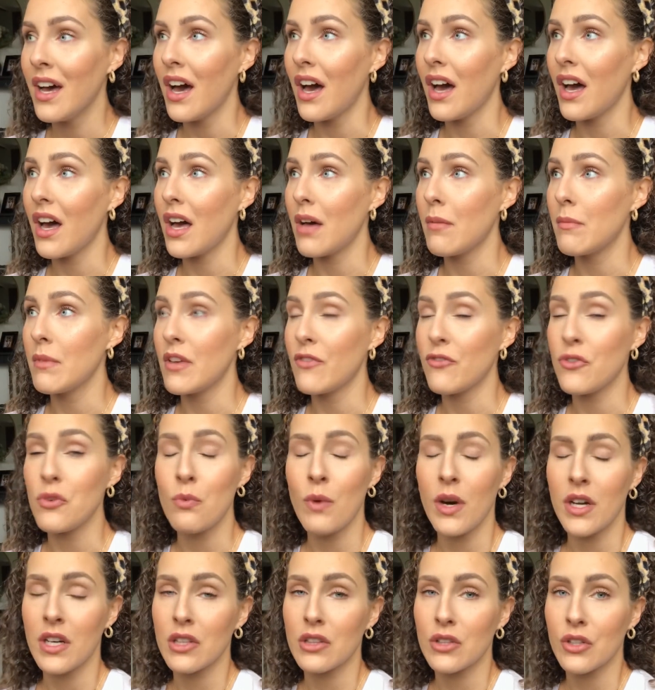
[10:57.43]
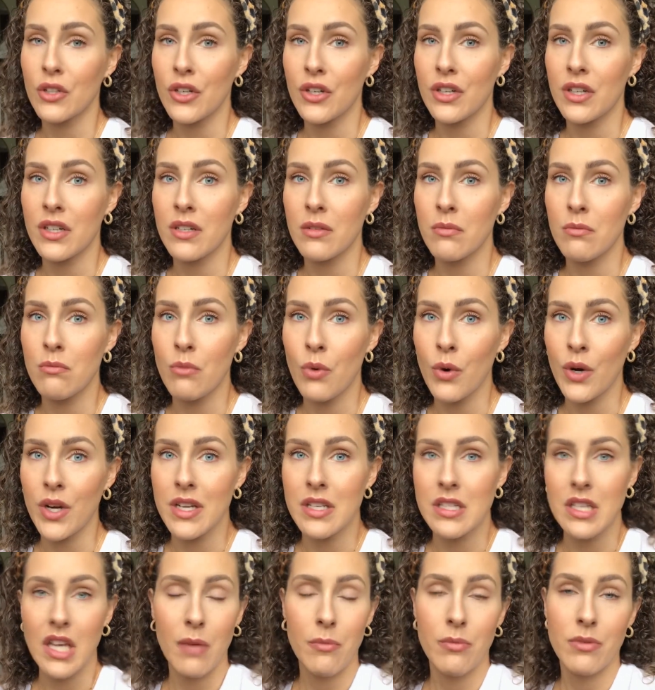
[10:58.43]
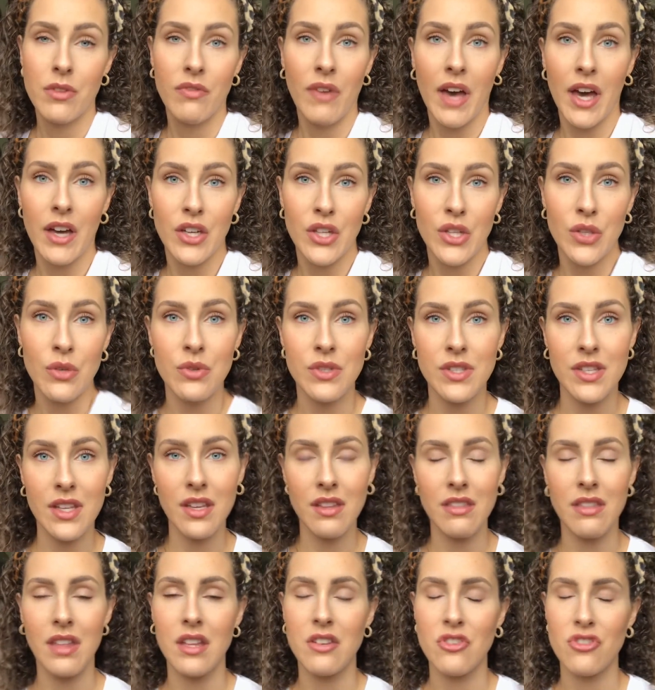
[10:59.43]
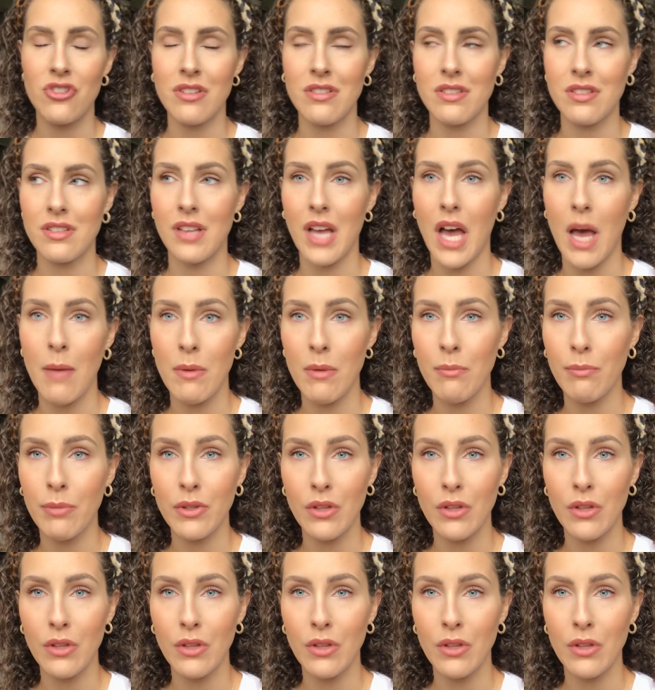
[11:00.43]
If you want to learn more in depth how to use it, then just comment